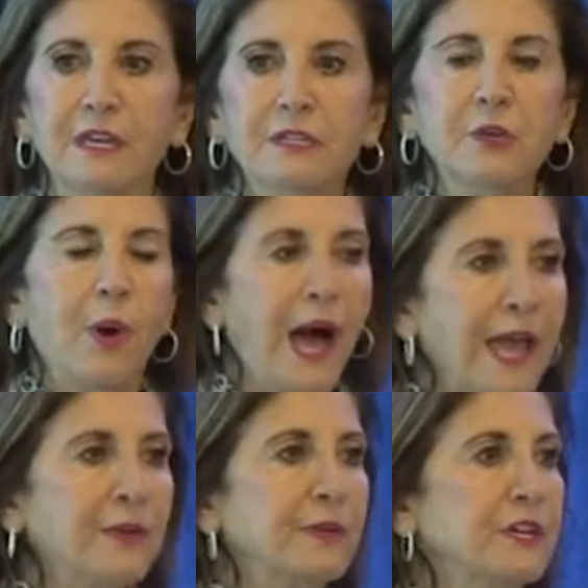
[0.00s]
So
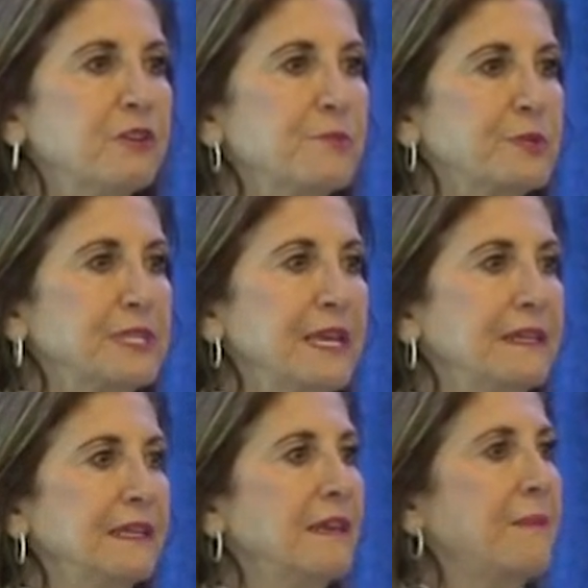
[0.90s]
I own
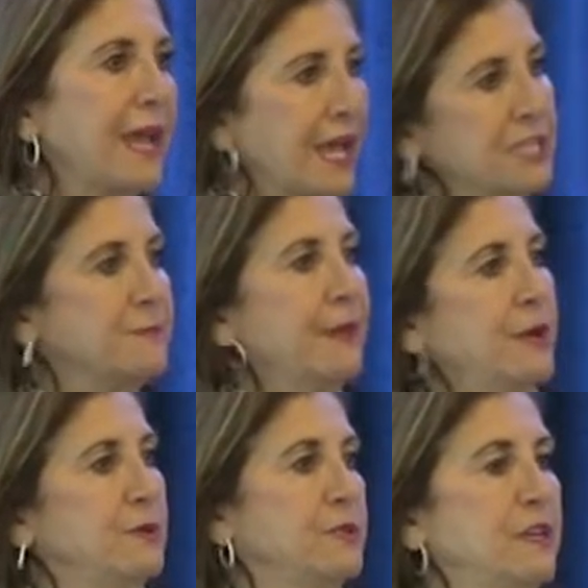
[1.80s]
100% and my husband
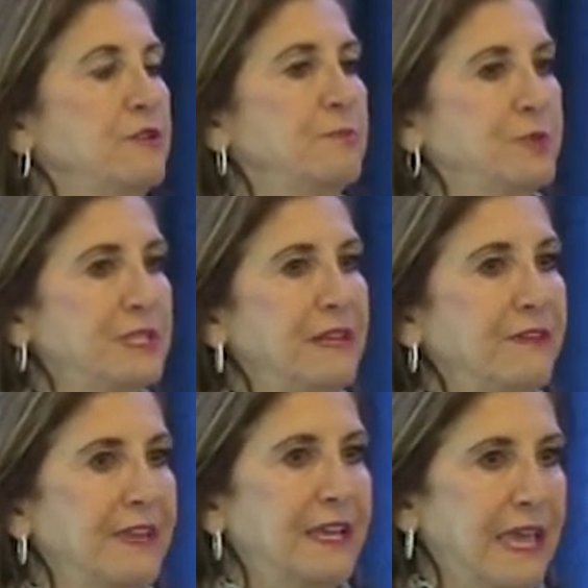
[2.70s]
owns 100%
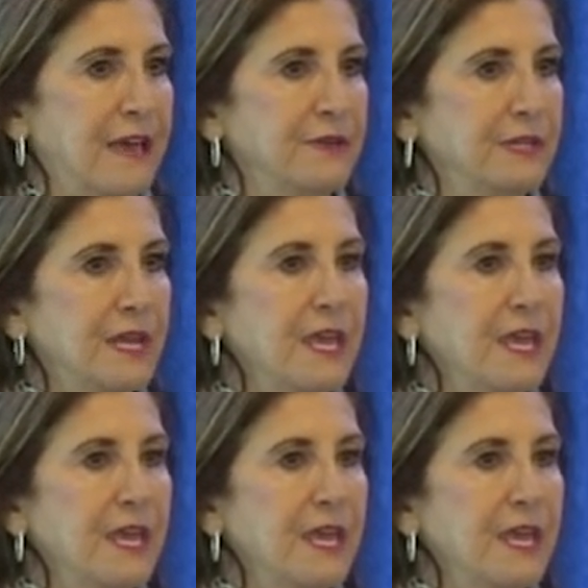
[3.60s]
of the account.